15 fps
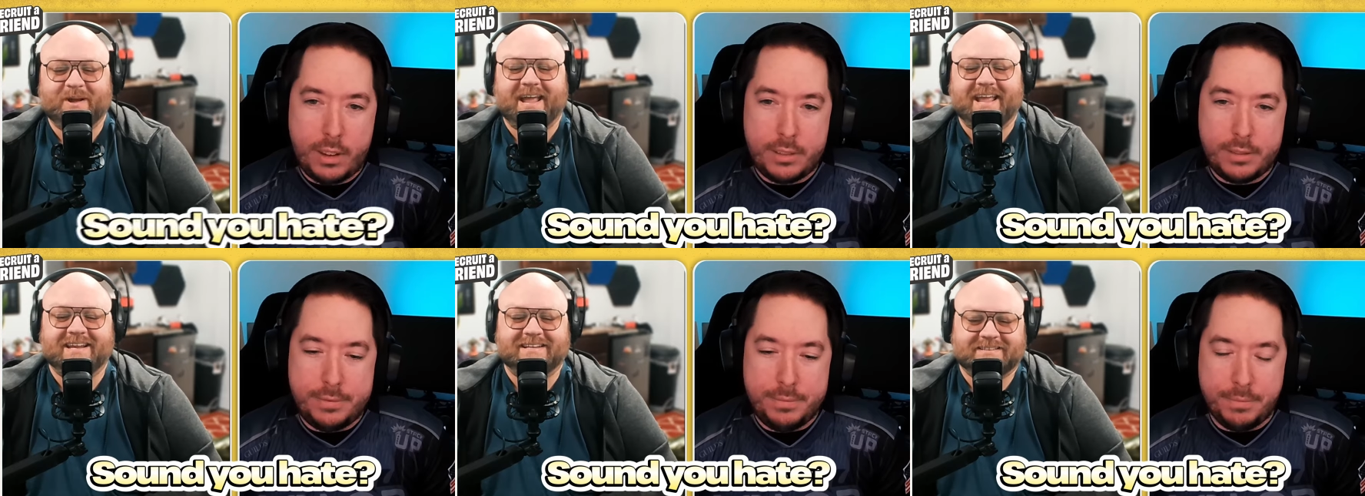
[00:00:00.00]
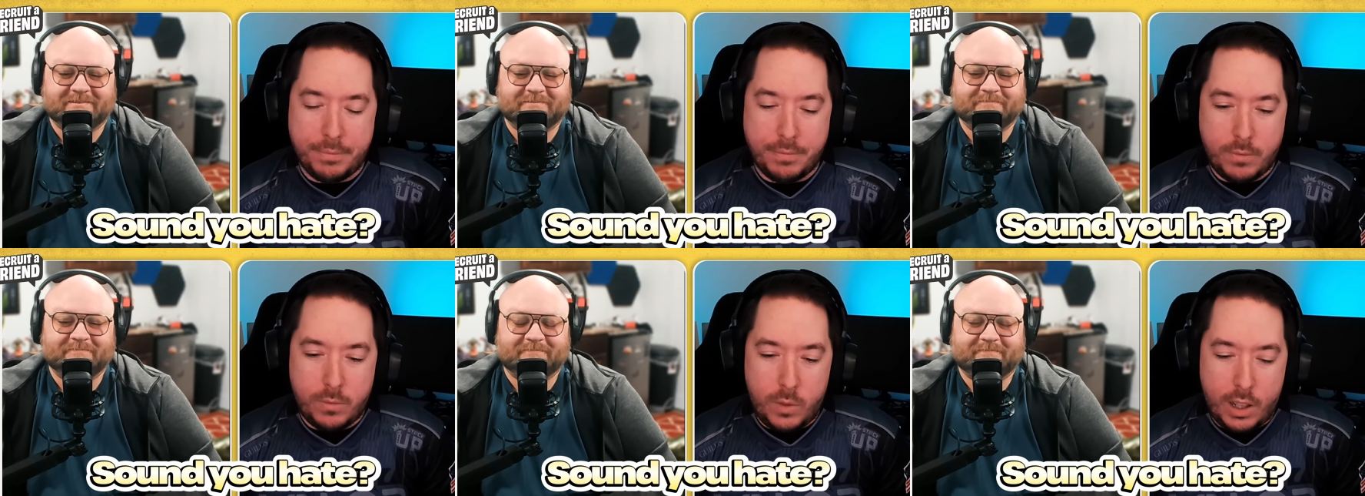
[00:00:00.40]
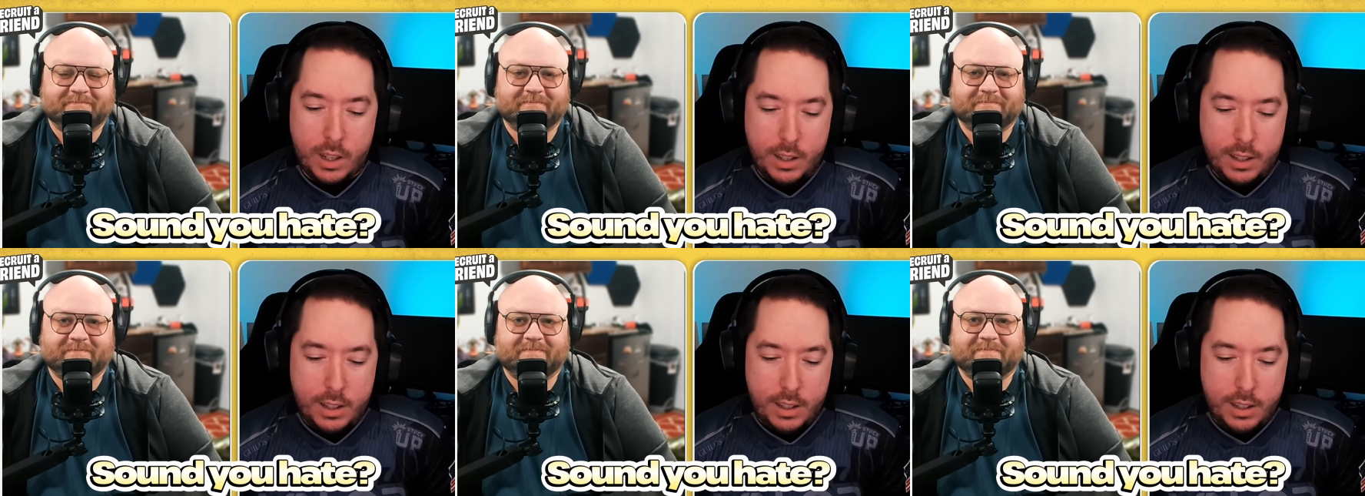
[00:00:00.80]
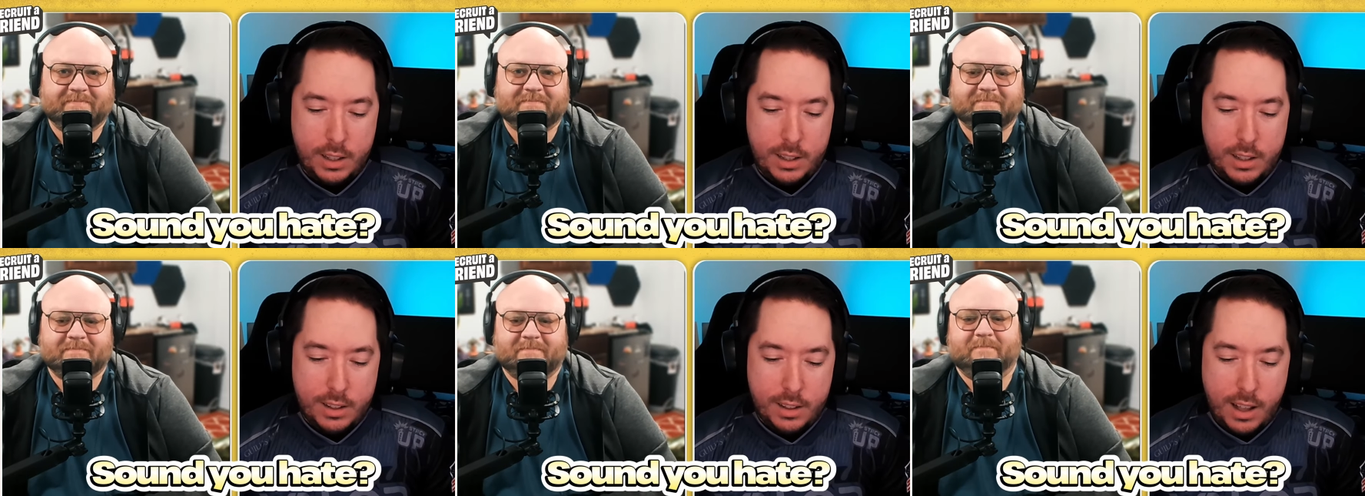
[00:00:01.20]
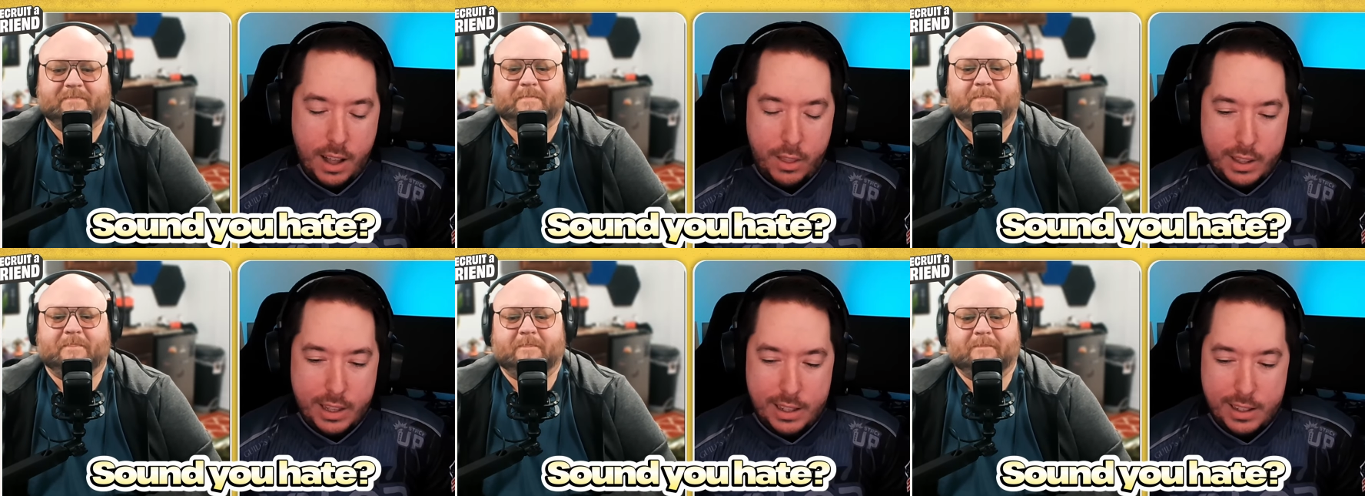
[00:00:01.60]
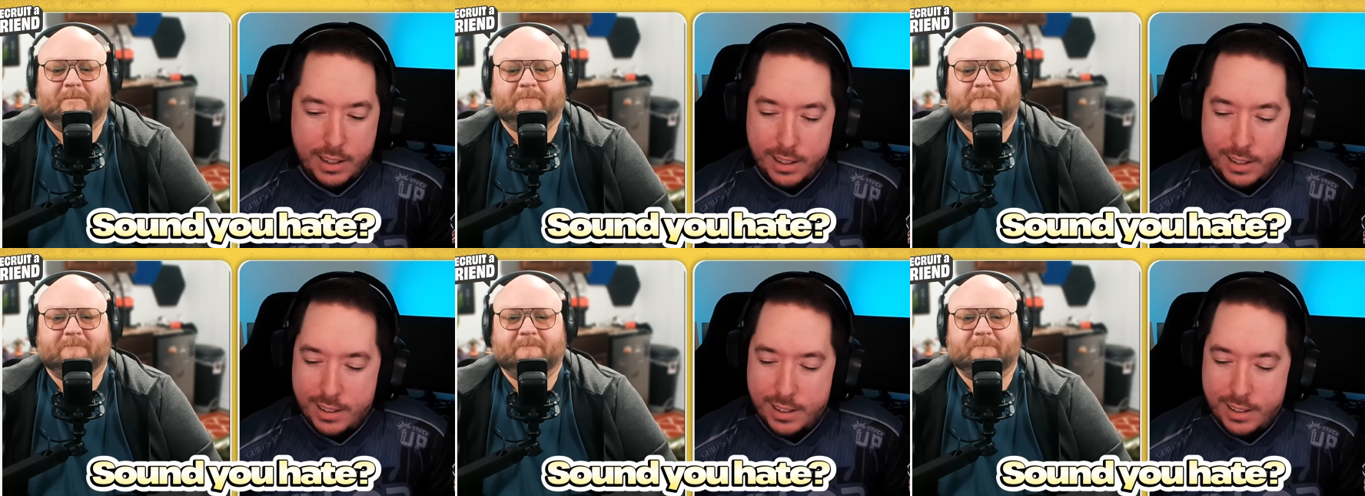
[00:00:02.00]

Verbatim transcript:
Speaker 1: hate? The